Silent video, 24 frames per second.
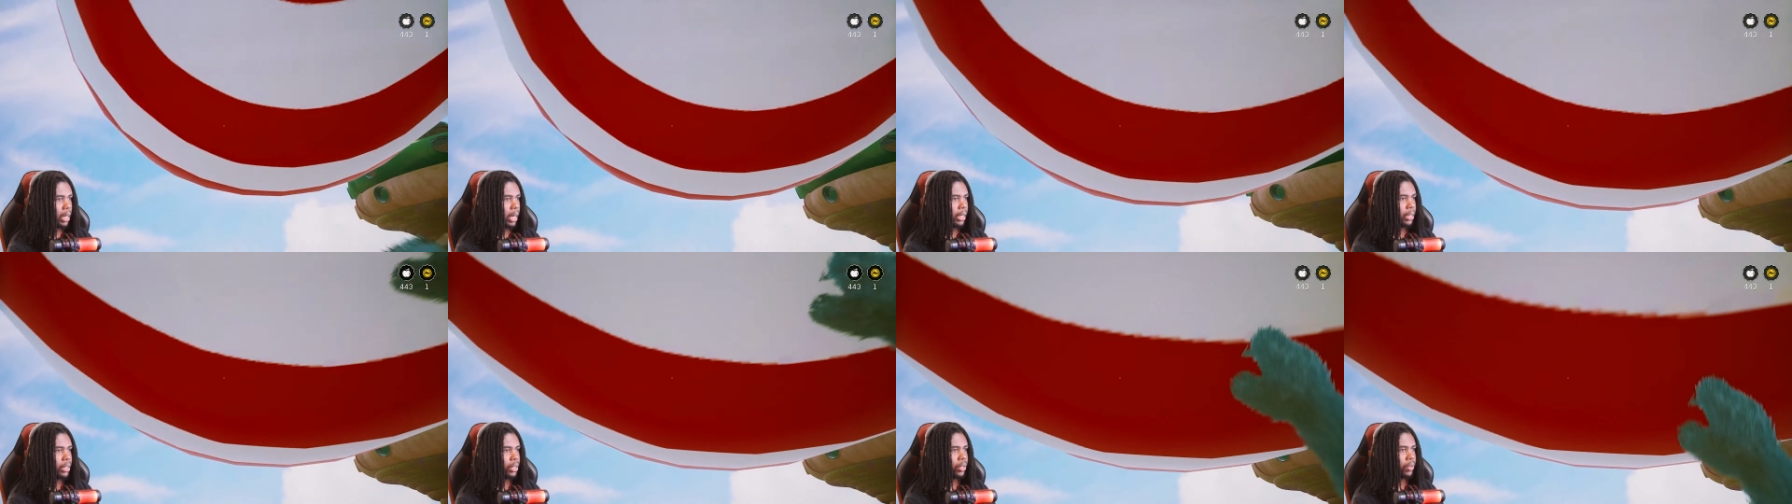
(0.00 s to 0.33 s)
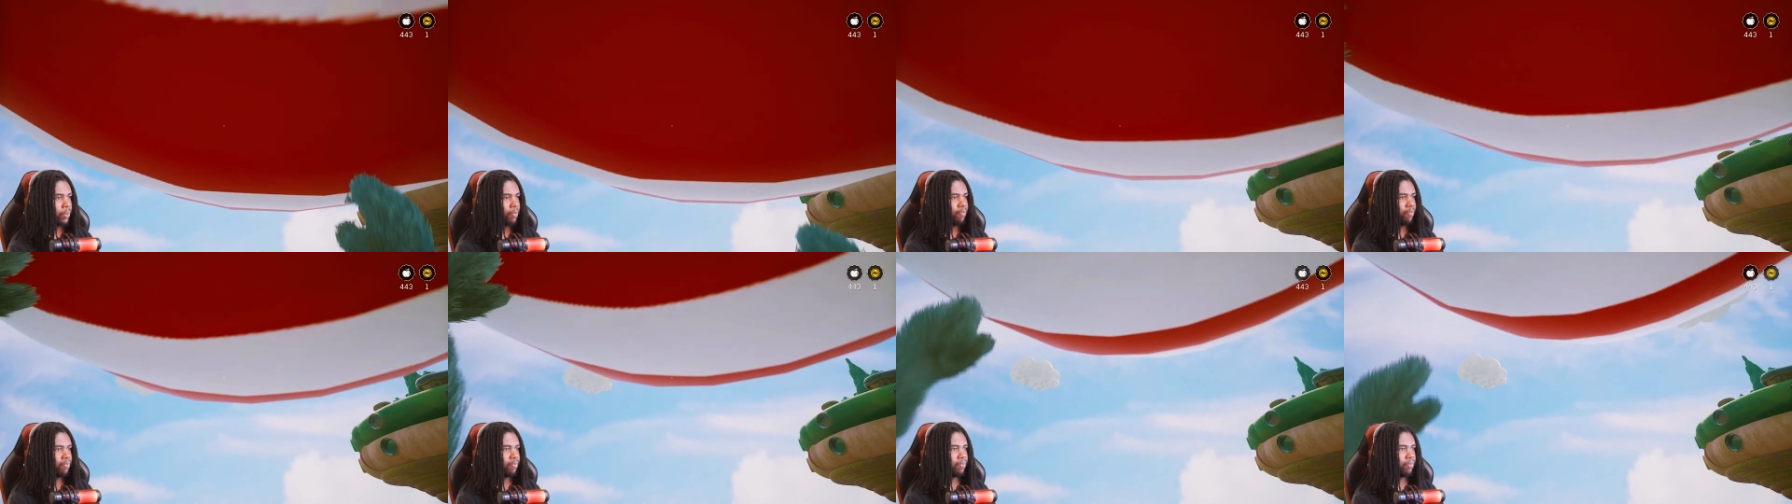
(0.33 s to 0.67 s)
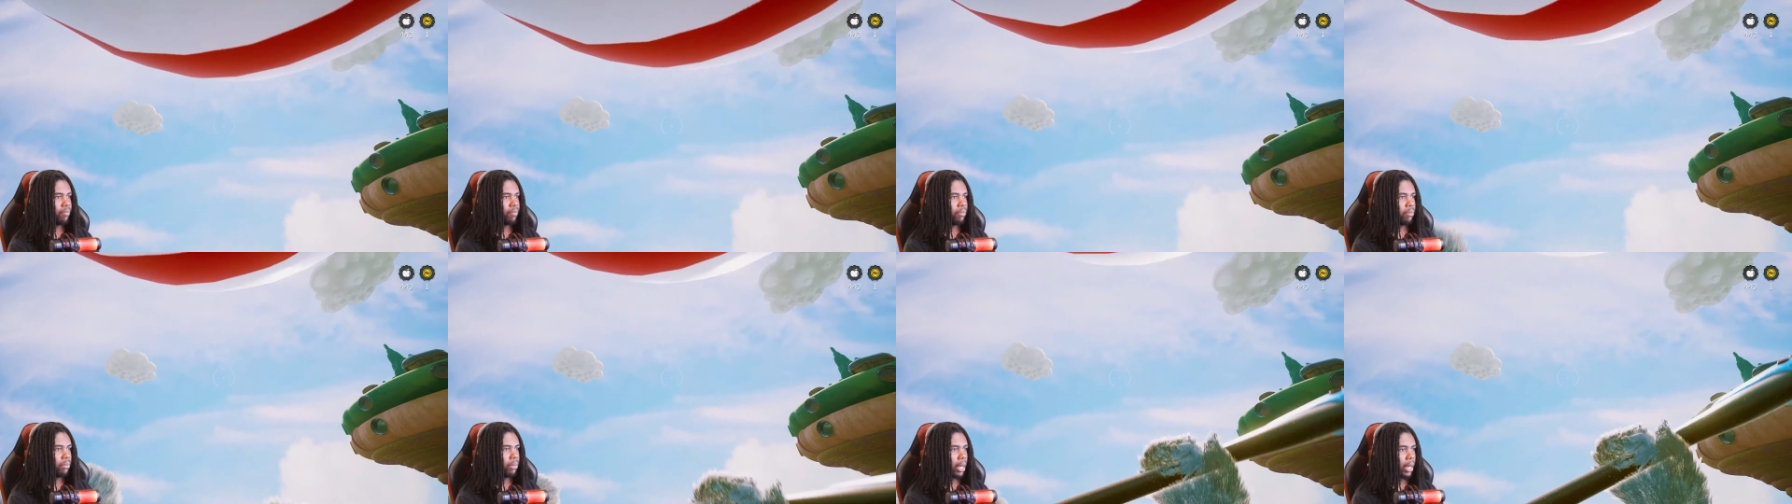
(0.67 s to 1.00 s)
can I just,
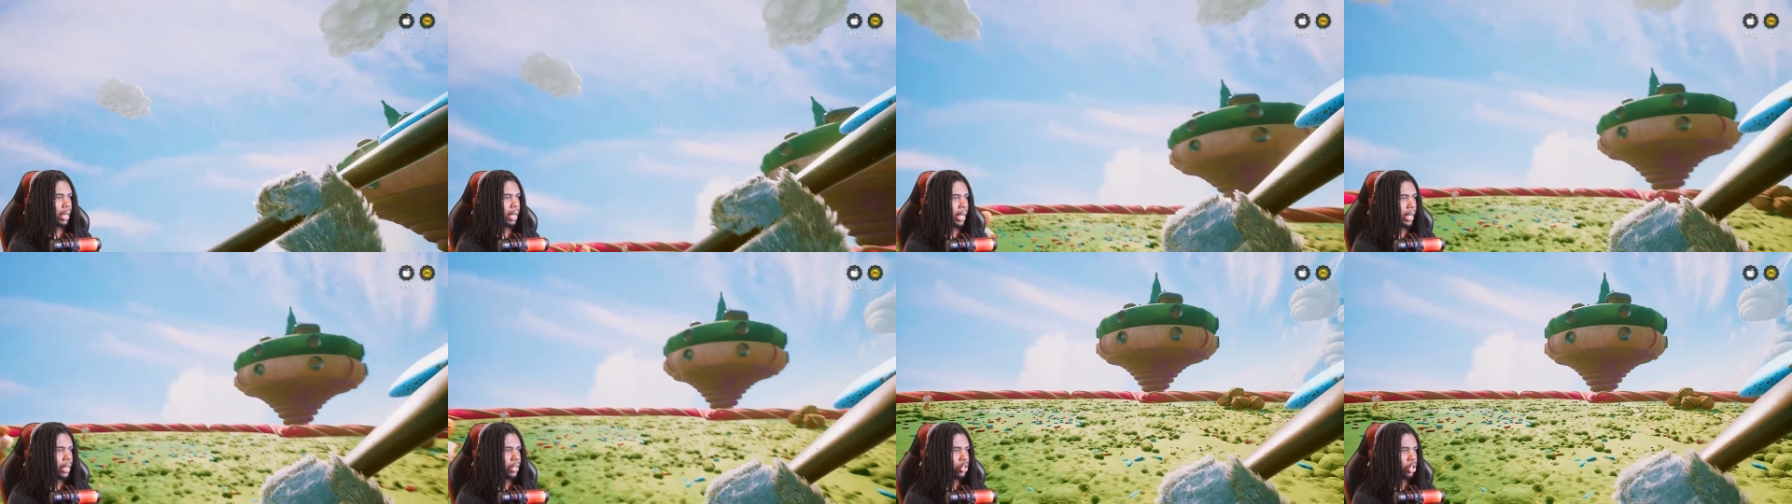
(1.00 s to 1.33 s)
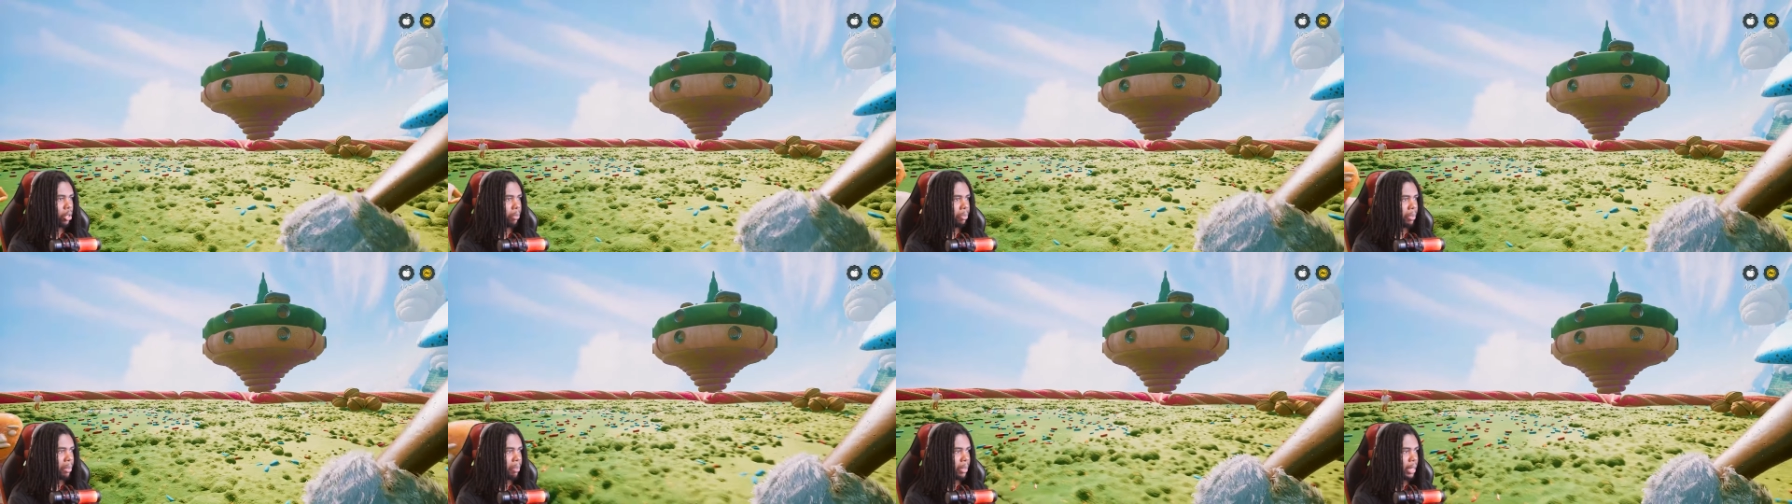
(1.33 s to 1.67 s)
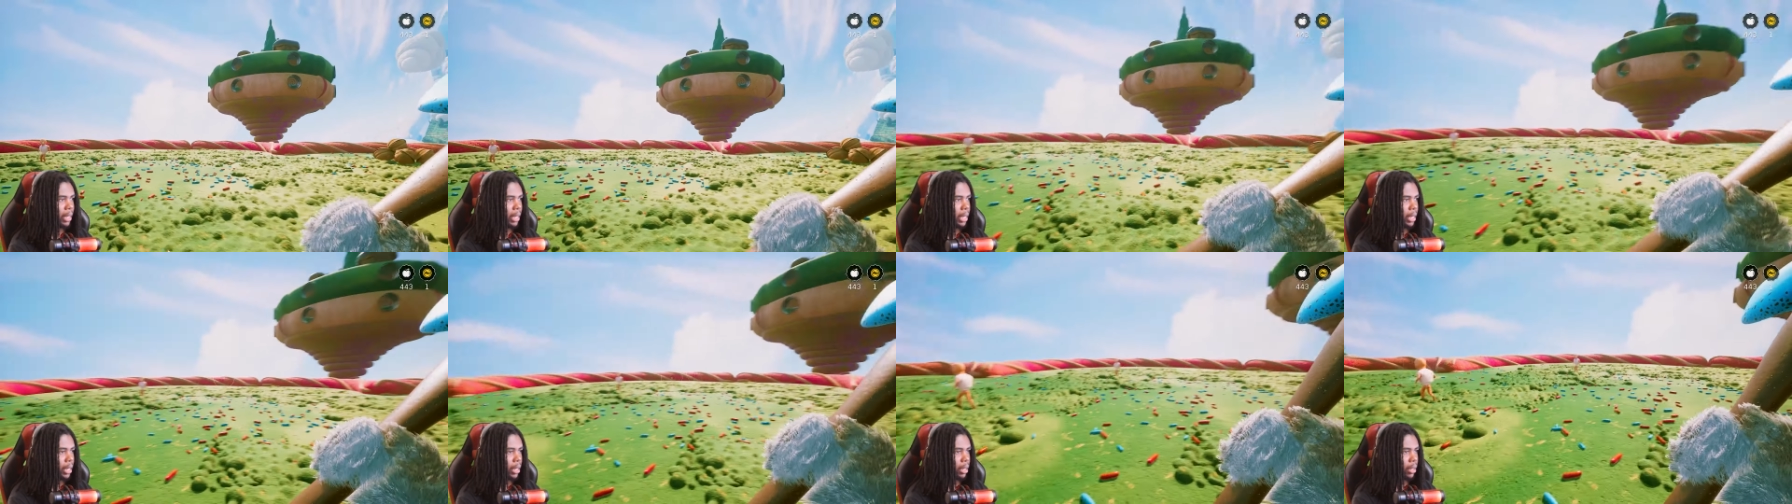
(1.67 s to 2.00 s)
I can't jump up
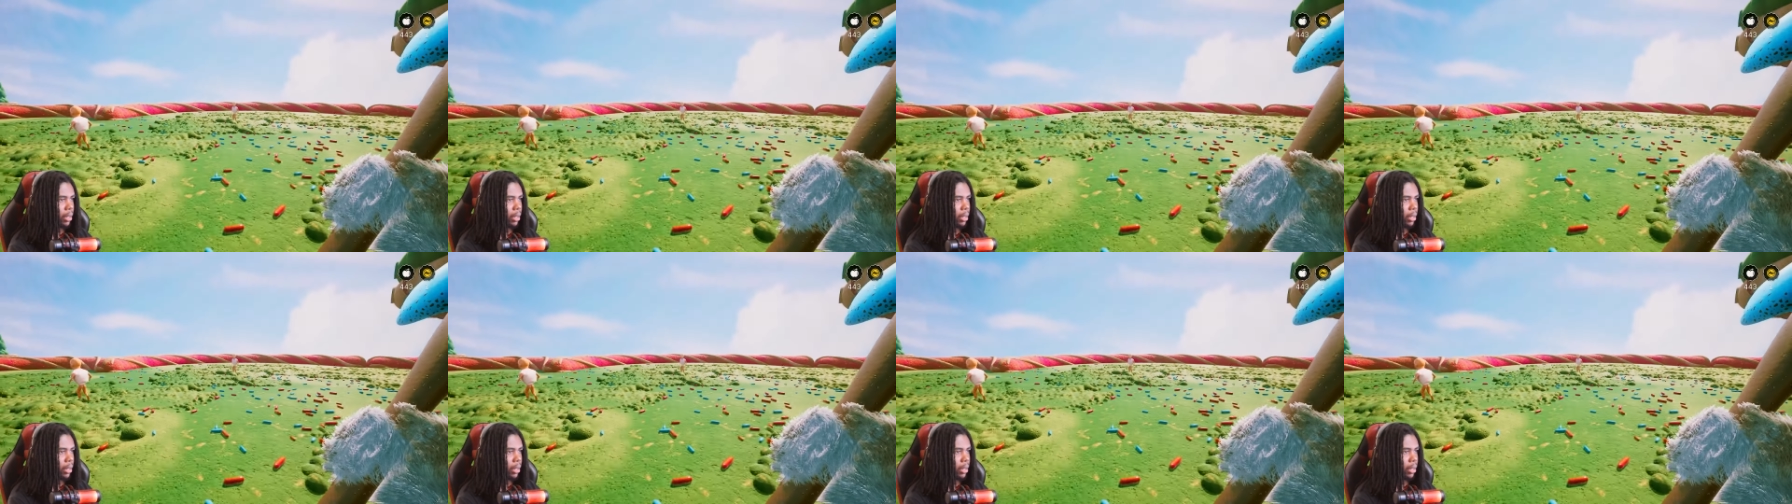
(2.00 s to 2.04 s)
and hit